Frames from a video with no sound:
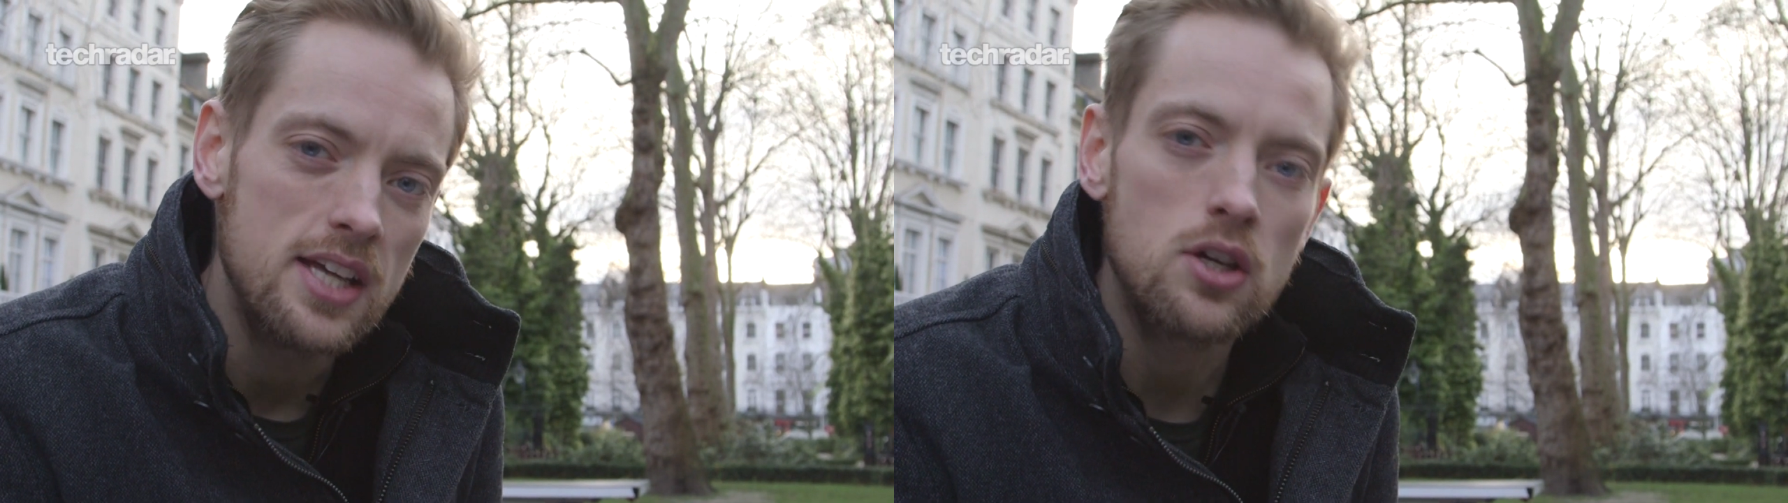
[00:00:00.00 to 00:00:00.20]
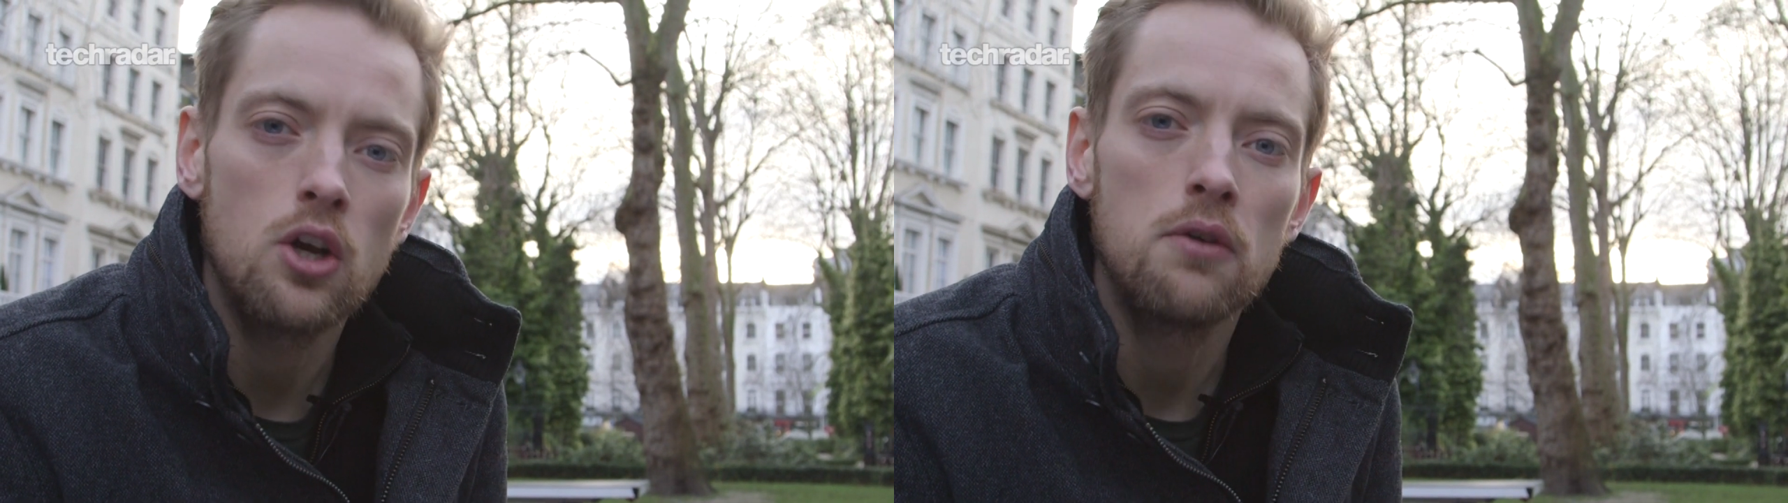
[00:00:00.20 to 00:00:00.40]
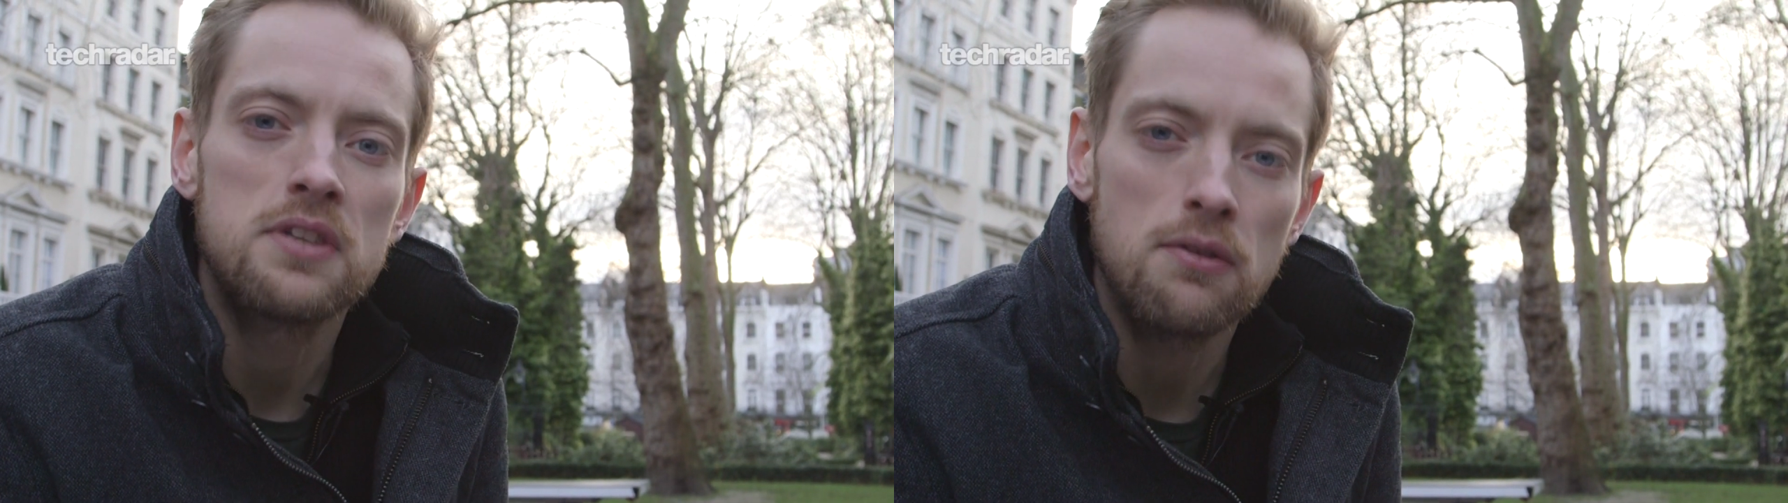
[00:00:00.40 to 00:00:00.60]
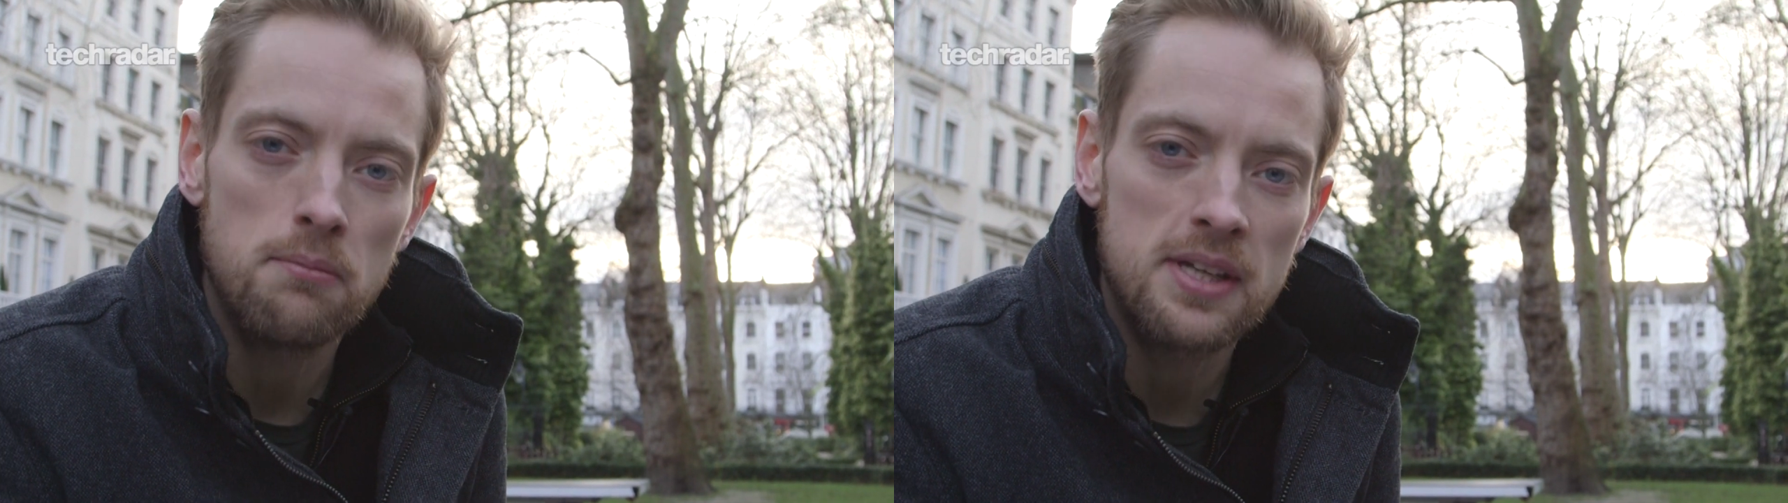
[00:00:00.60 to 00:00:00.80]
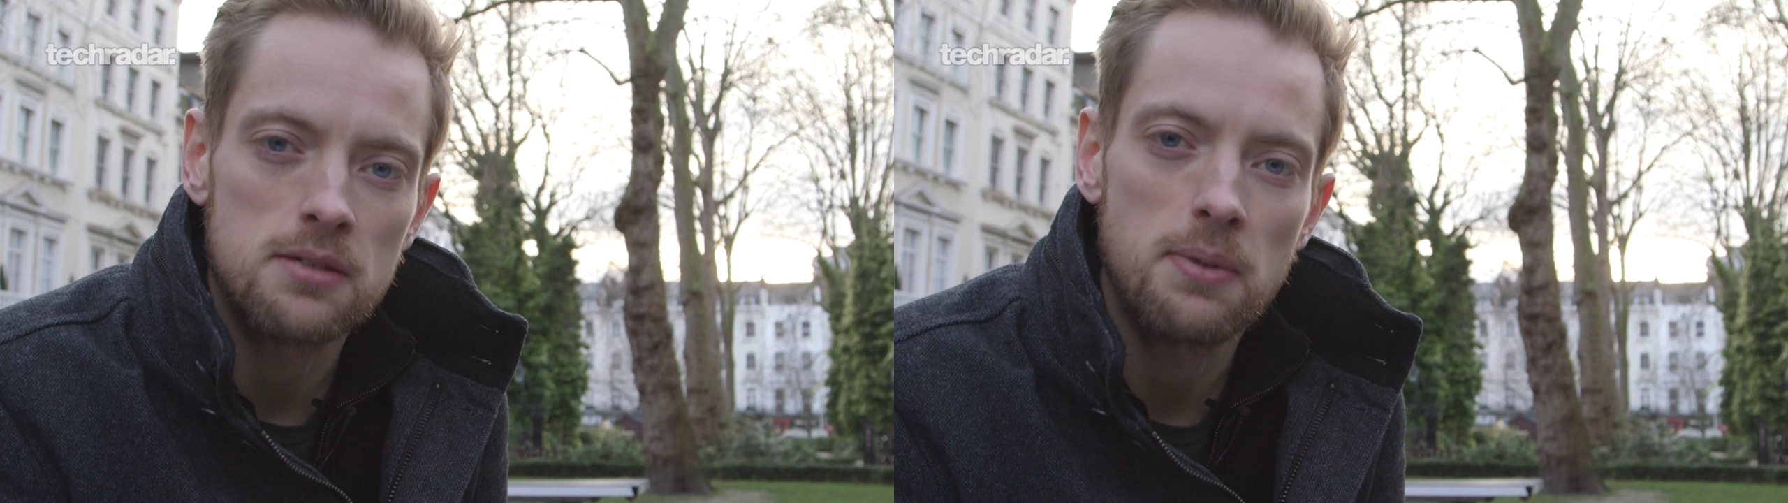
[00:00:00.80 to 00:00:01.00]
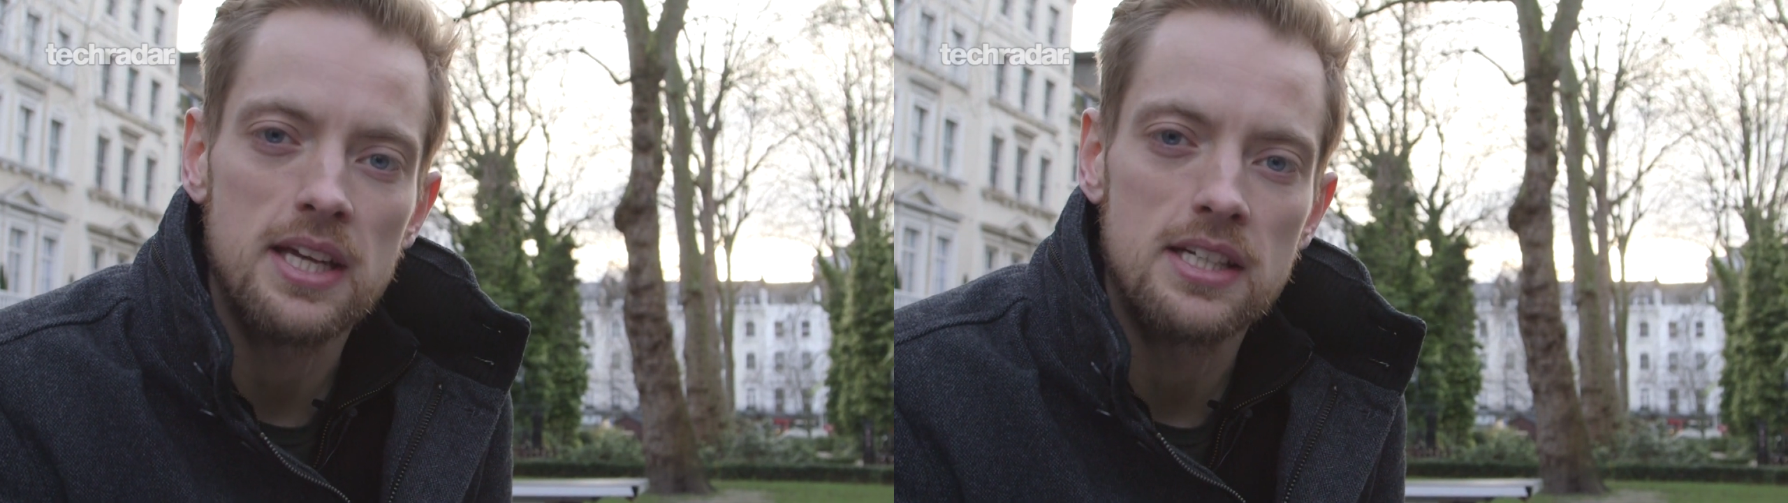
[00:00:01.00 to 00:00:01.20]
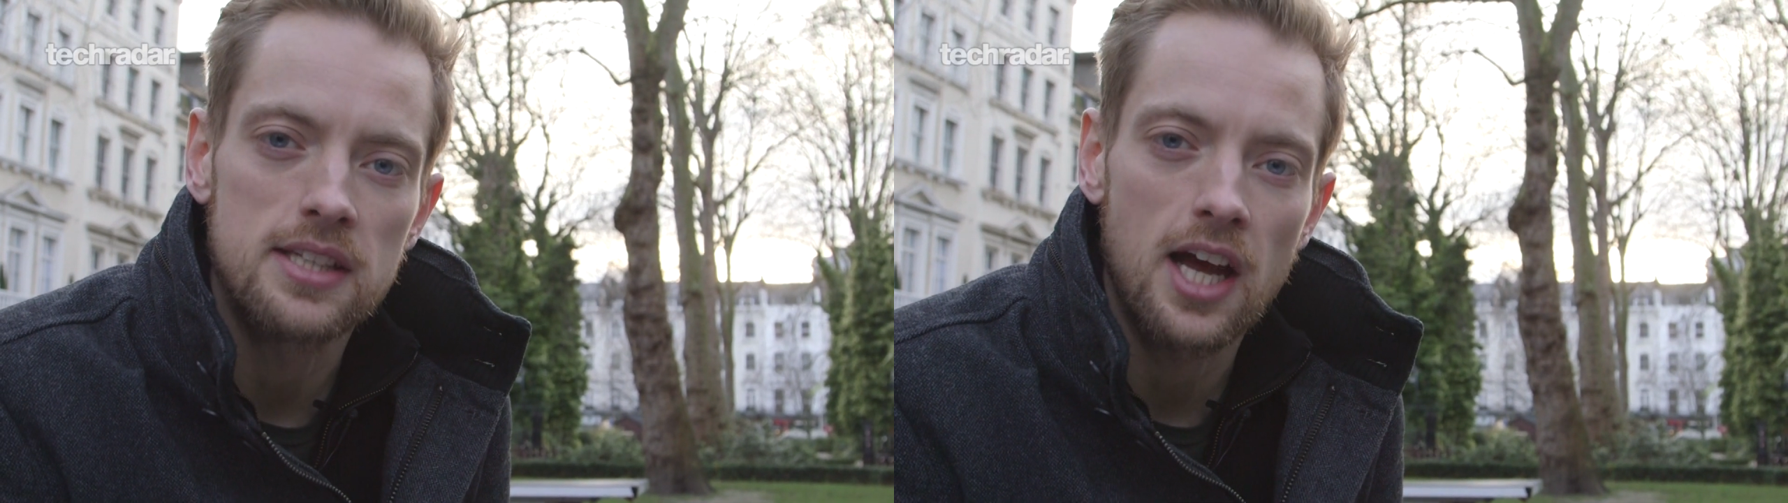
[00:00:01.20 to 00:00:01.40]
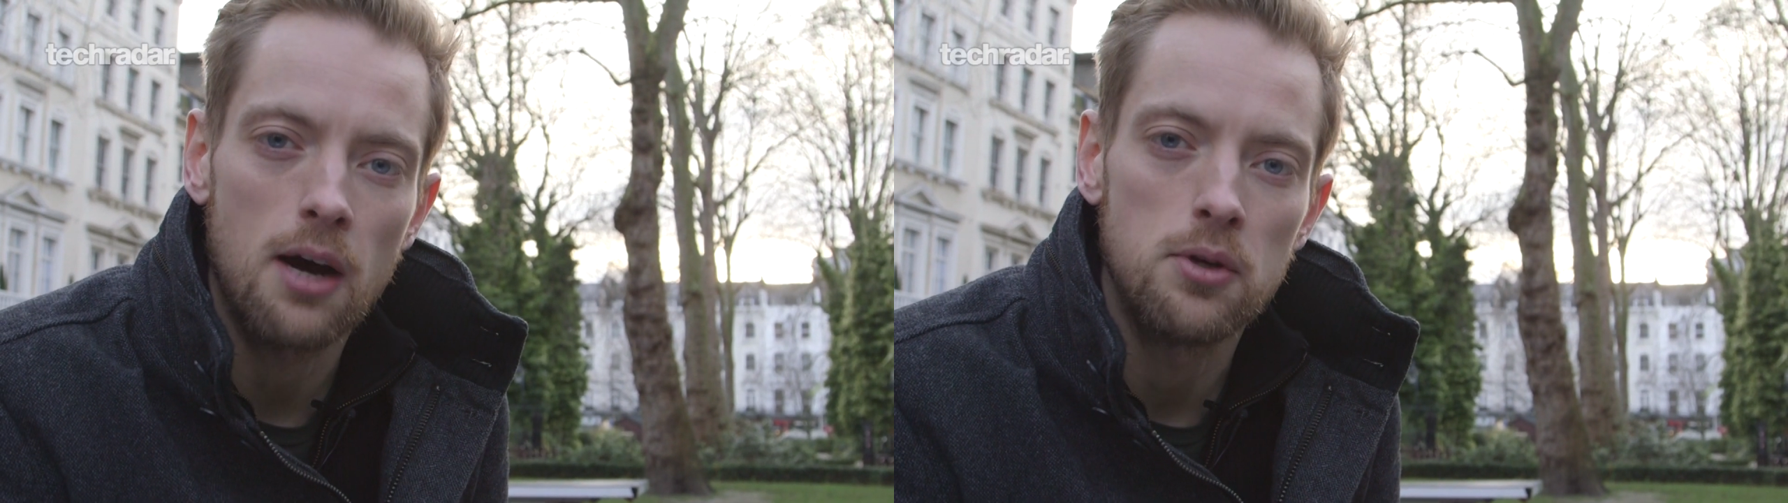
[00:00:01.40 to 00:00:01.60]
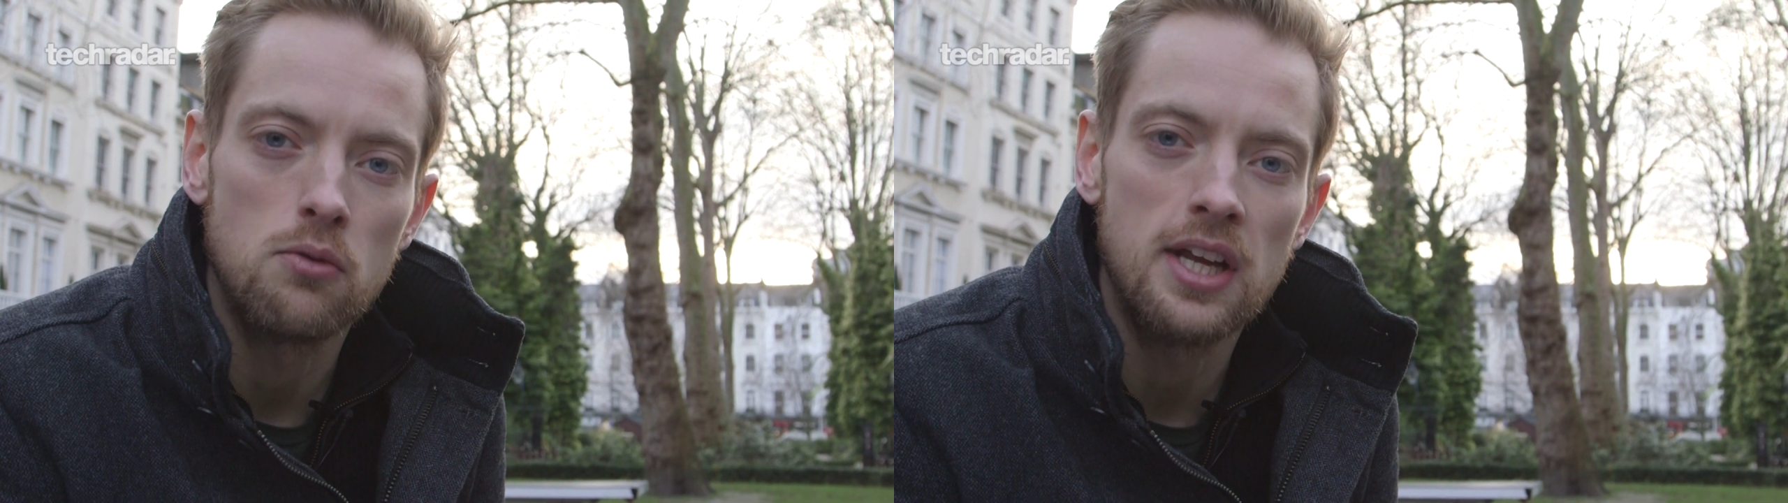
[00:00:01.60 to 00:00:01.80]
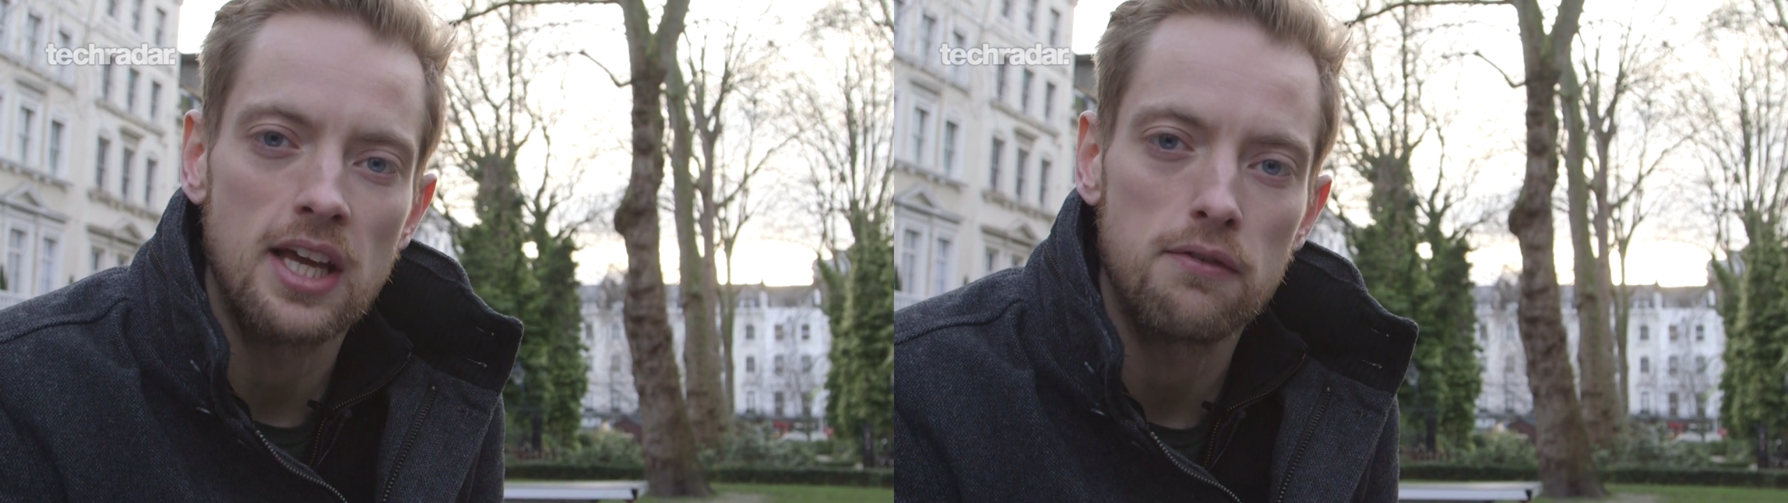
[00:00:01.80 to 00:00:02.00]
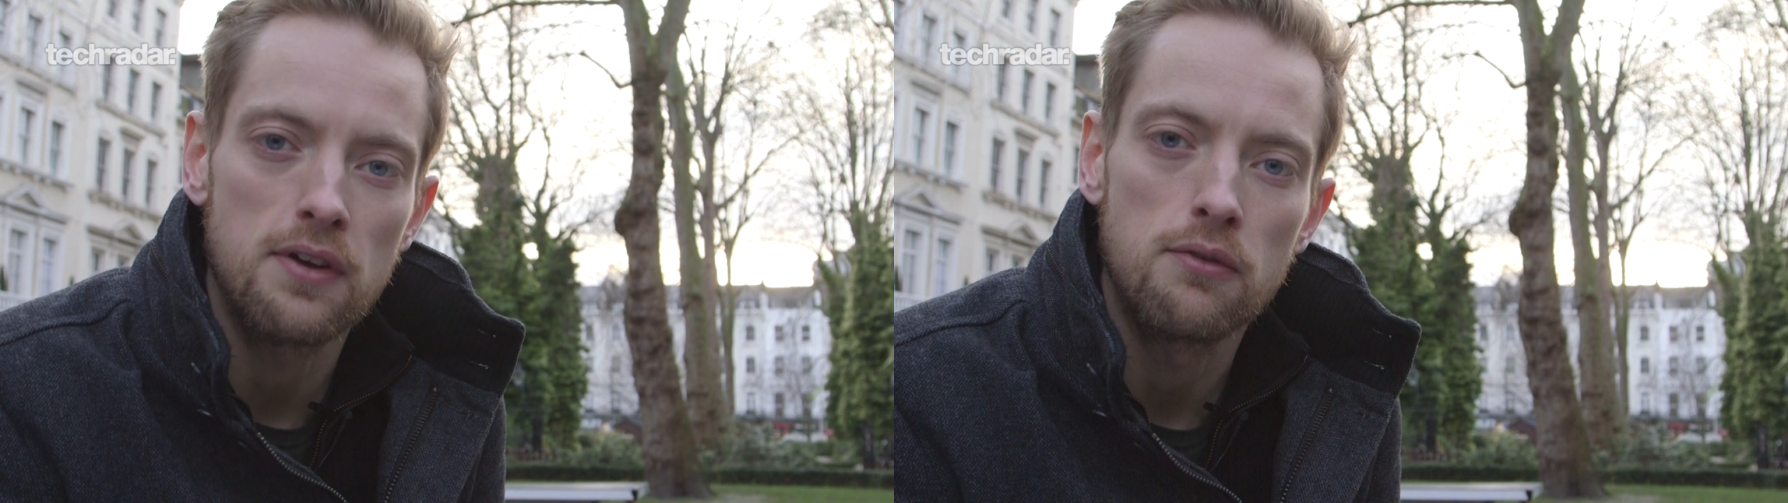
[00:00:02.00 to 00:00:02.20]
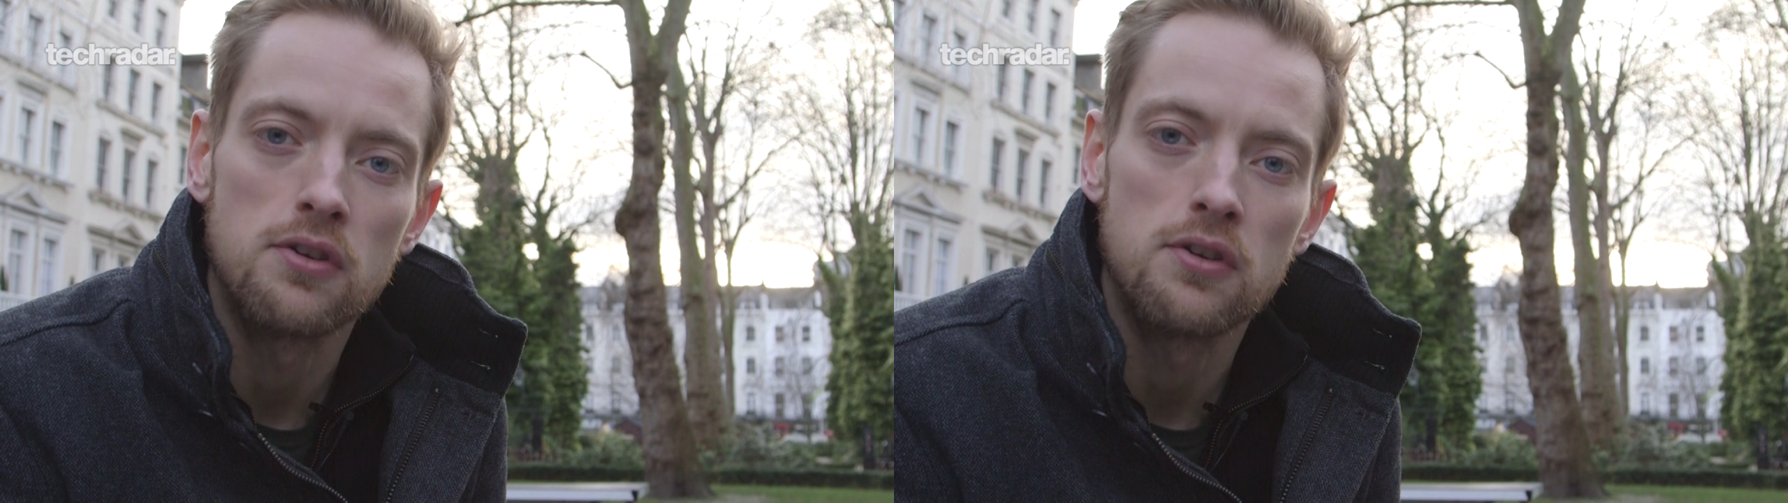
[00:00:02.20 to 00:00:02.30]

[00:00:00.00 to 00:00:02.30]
It's got a lot of different bits and pieces that help you really get fit